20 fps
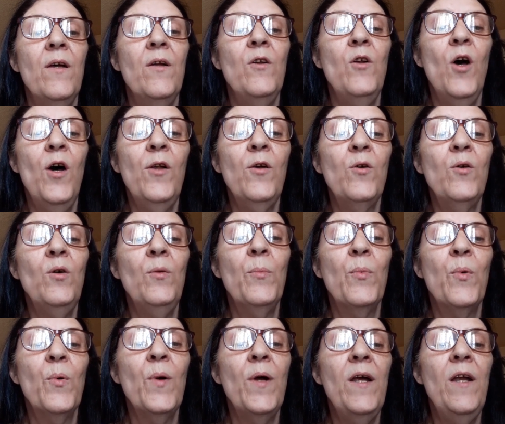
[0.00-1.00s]
nautical
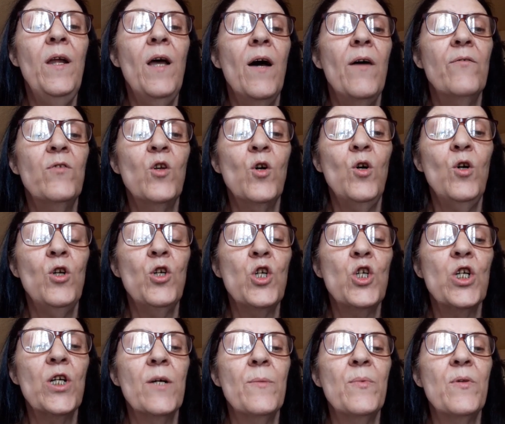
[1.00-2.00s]
parade of tall
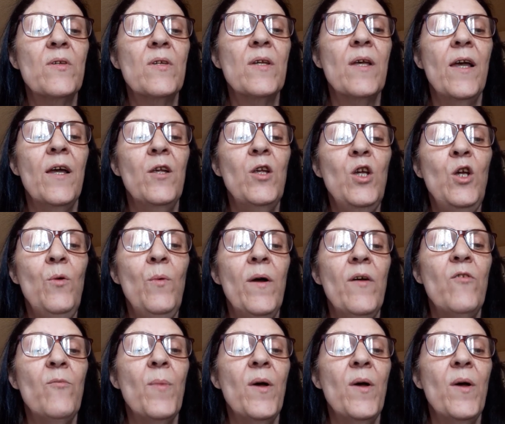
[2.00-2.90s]
ships, and U.S.